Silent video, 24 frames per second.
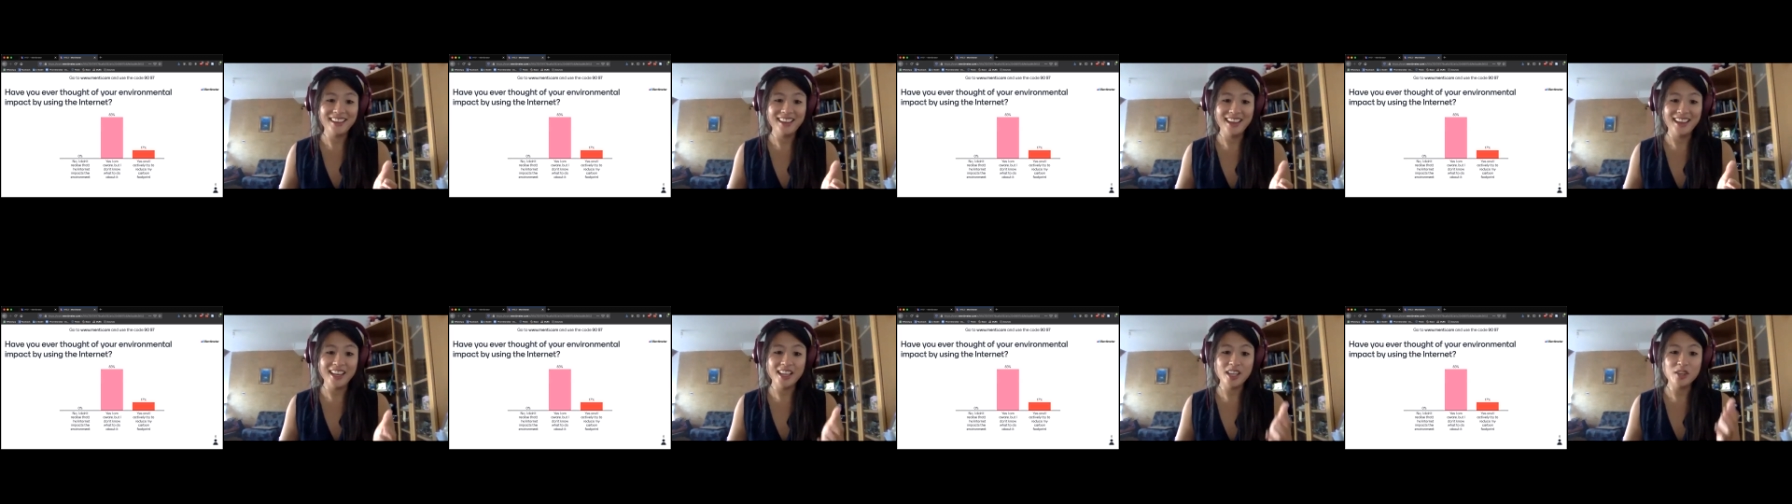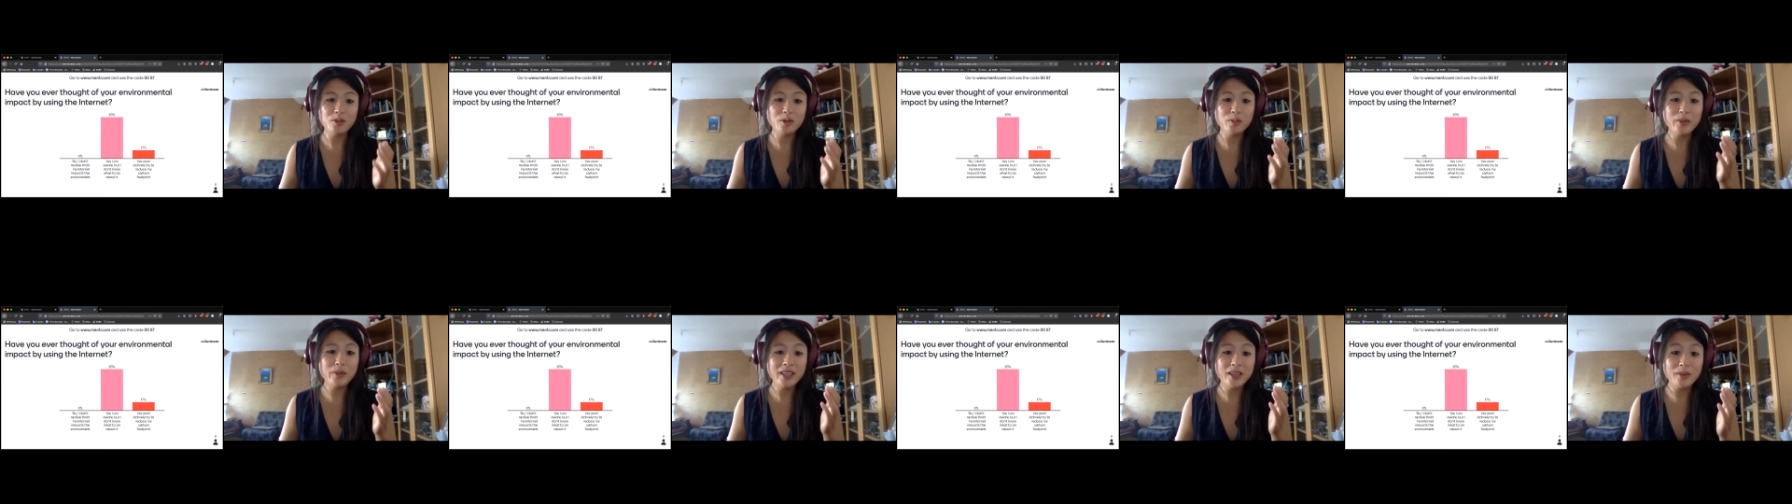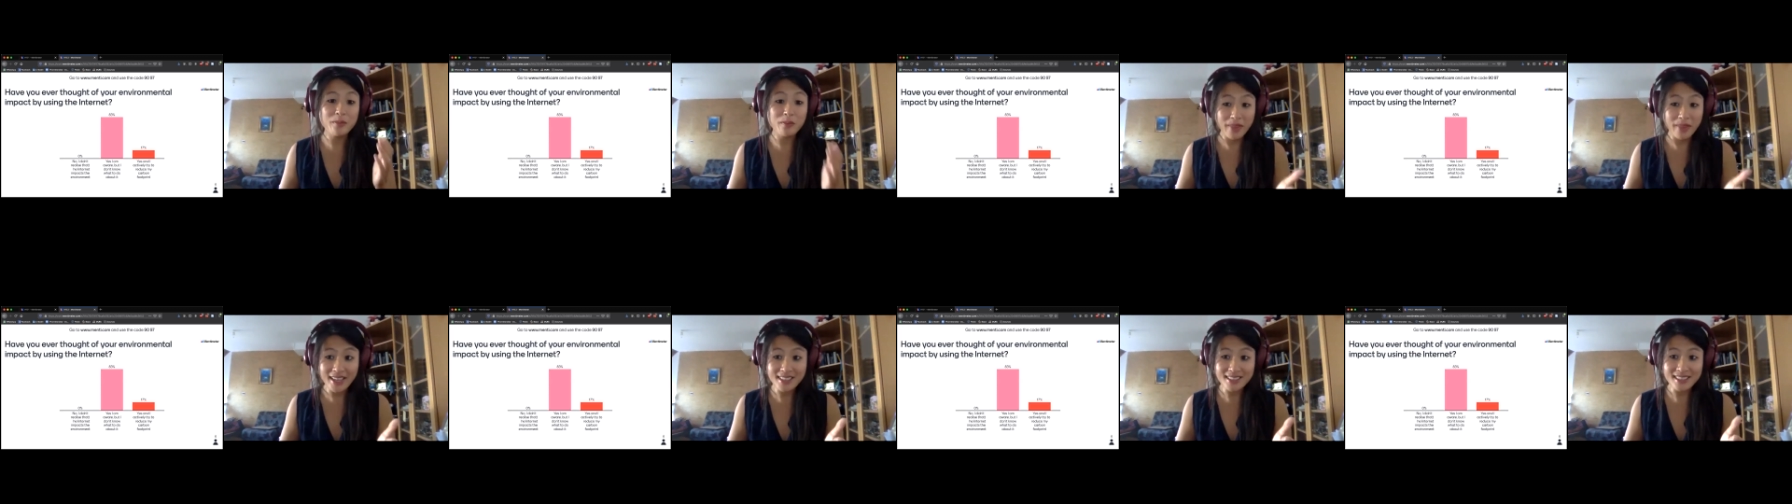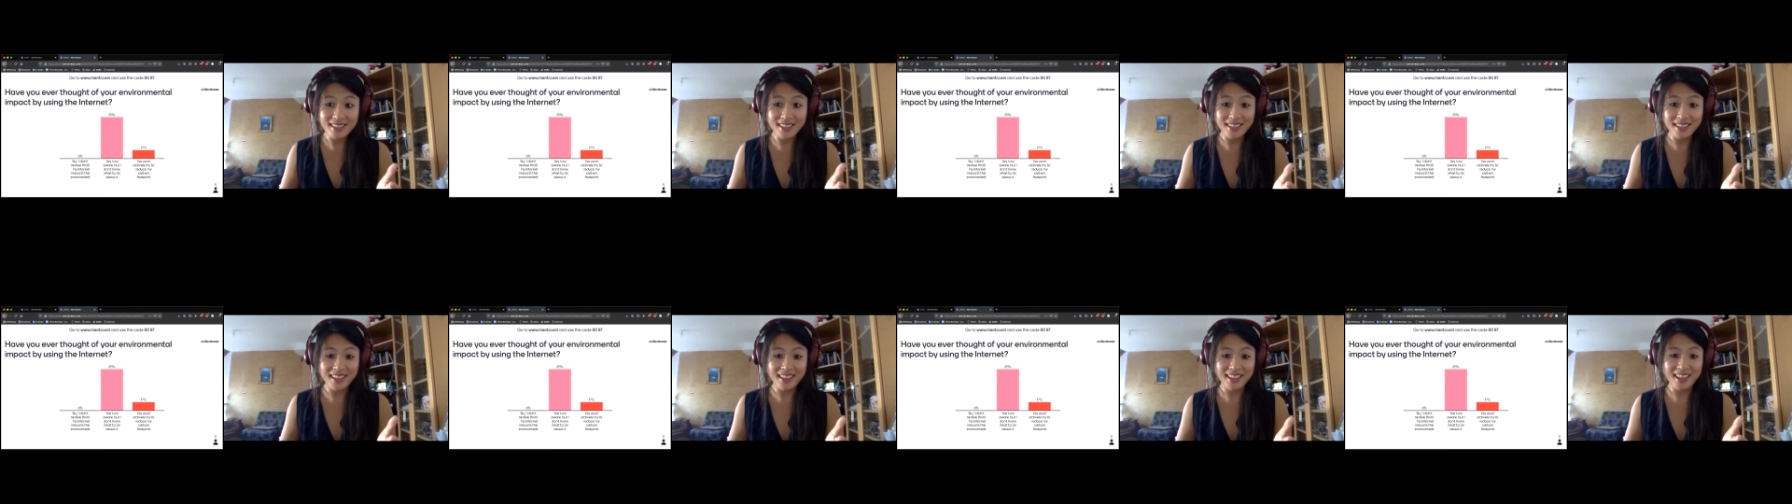And it would be
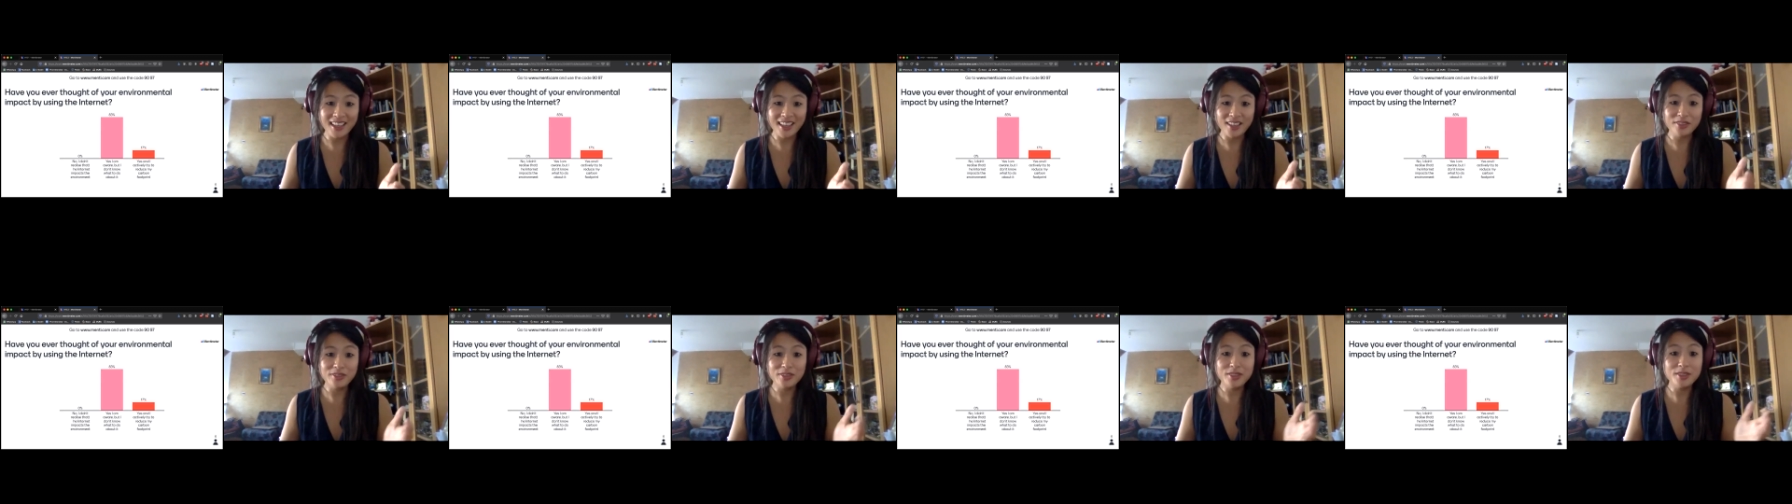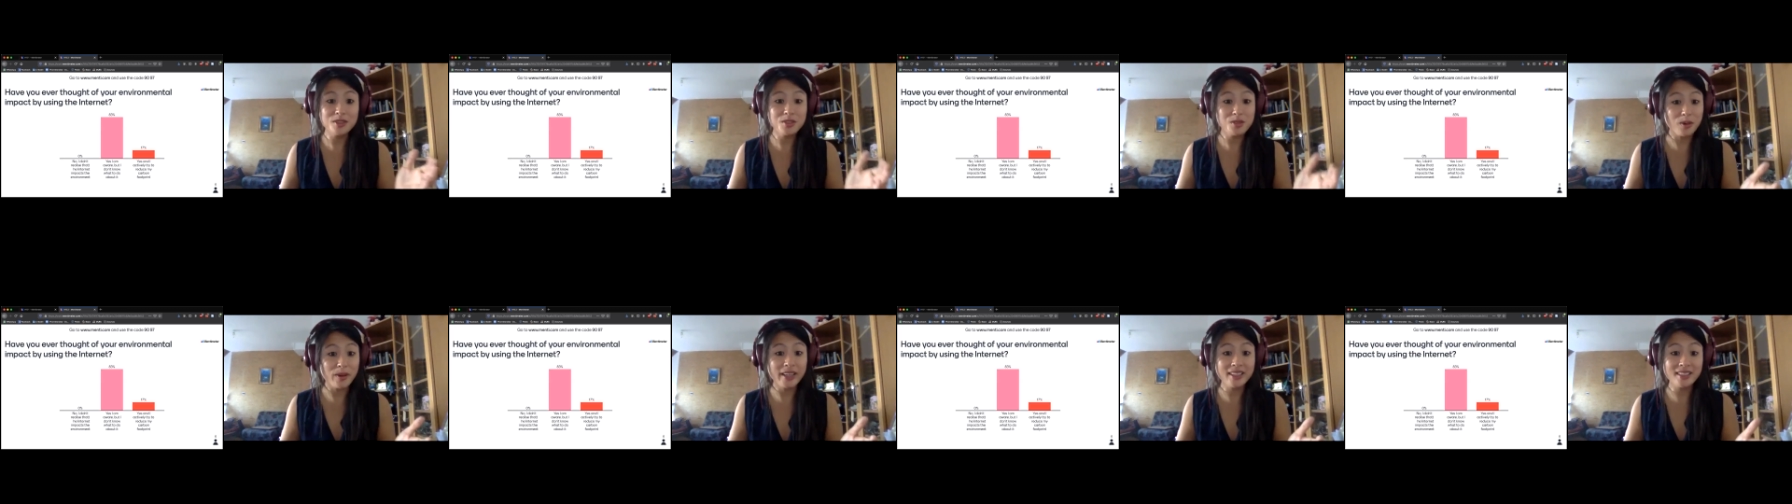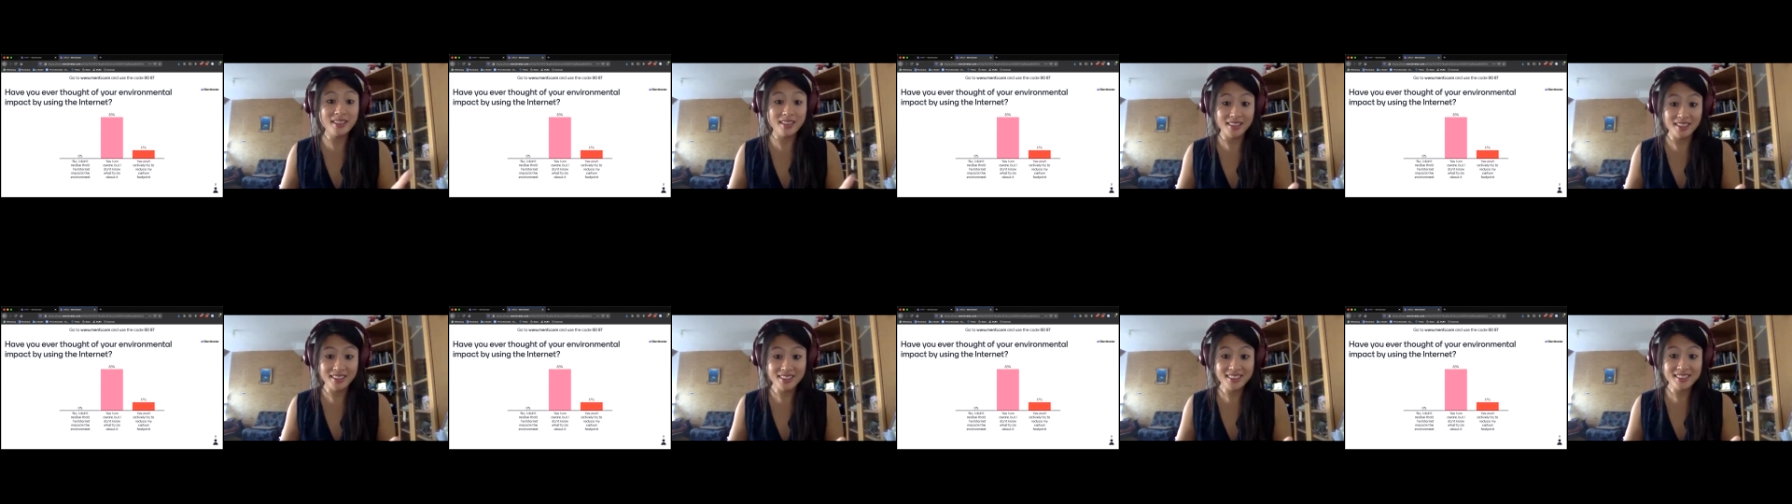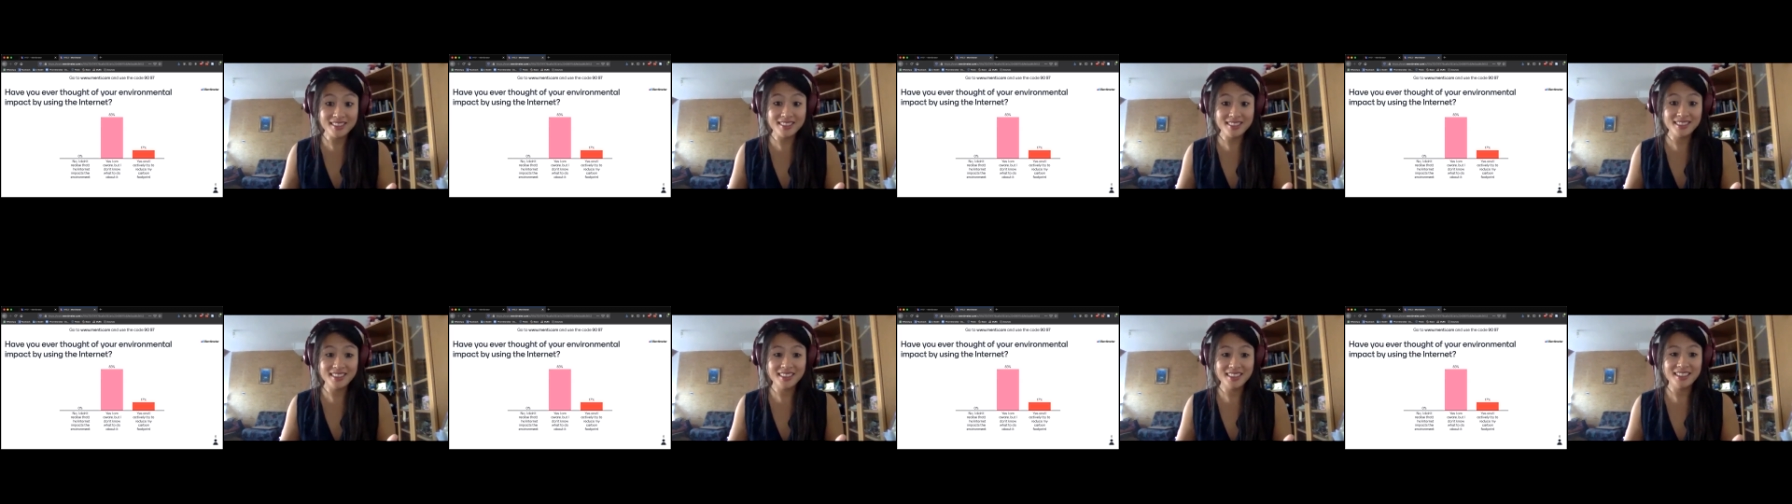amazing if you joined
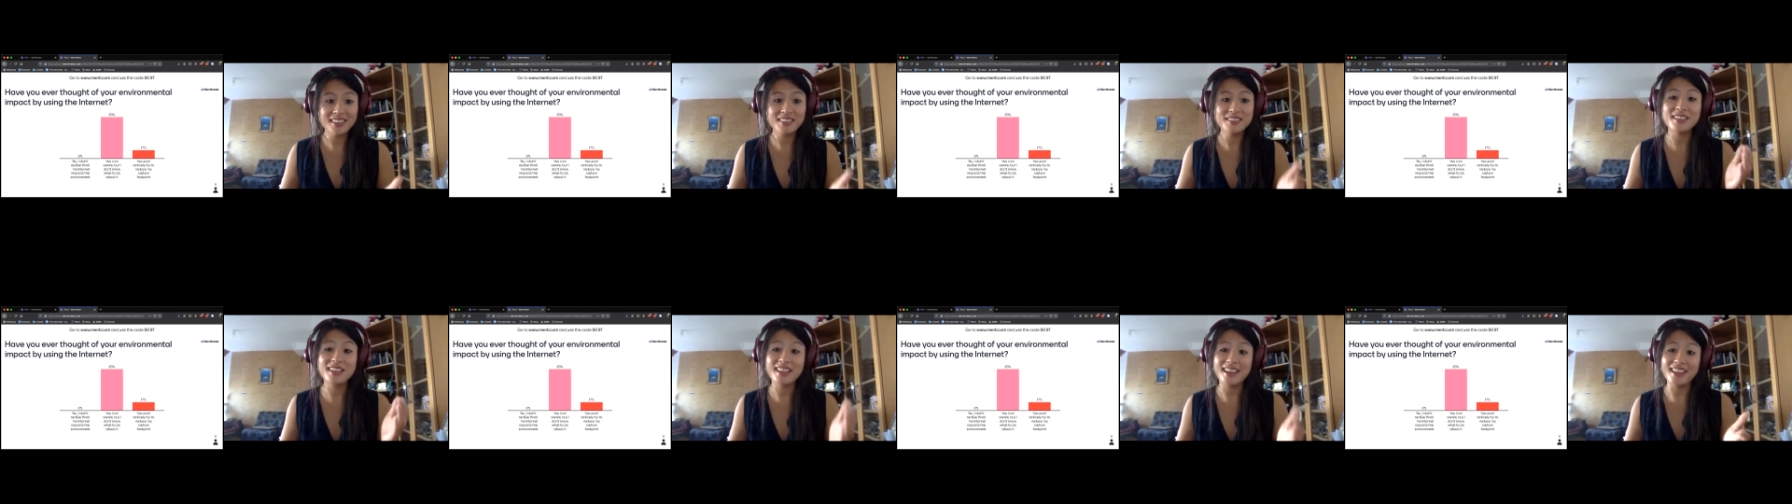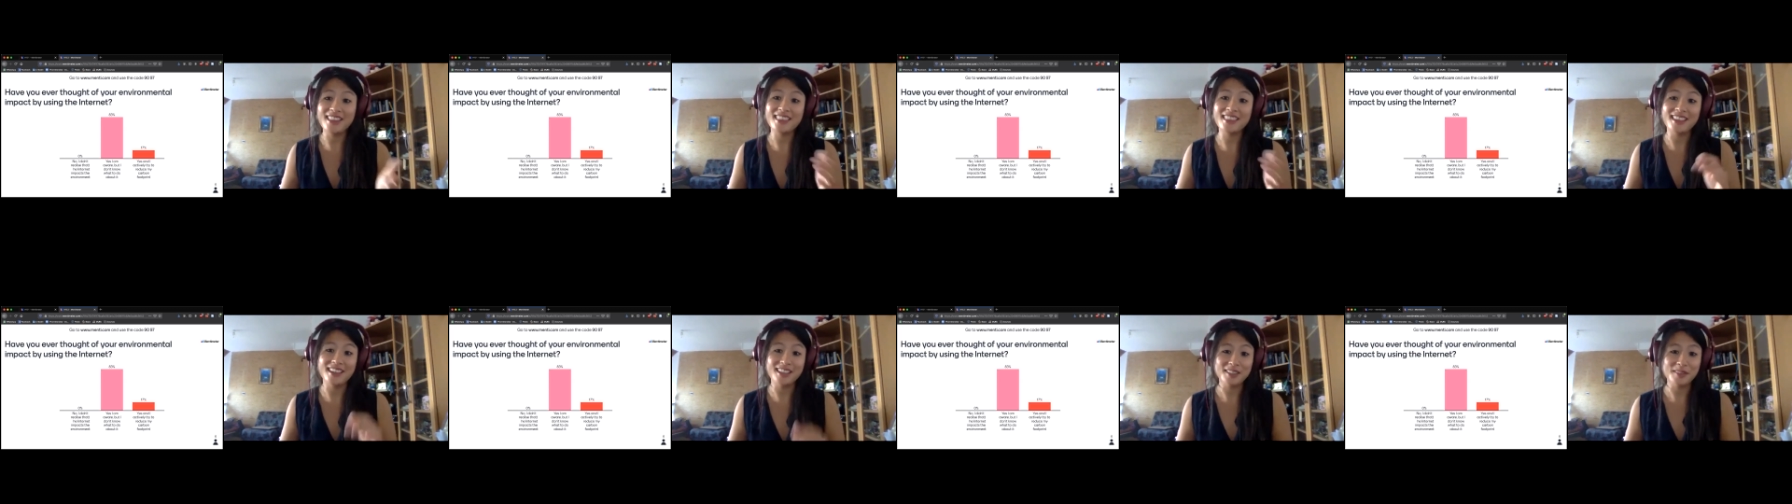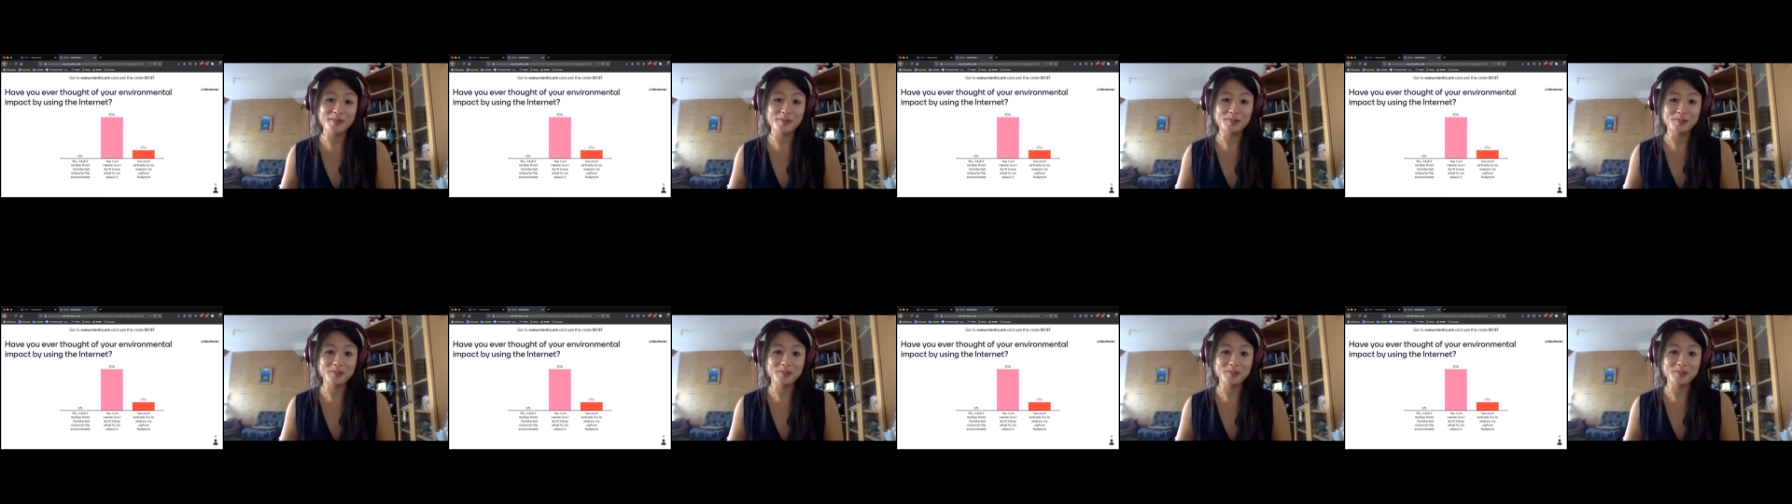us to get there.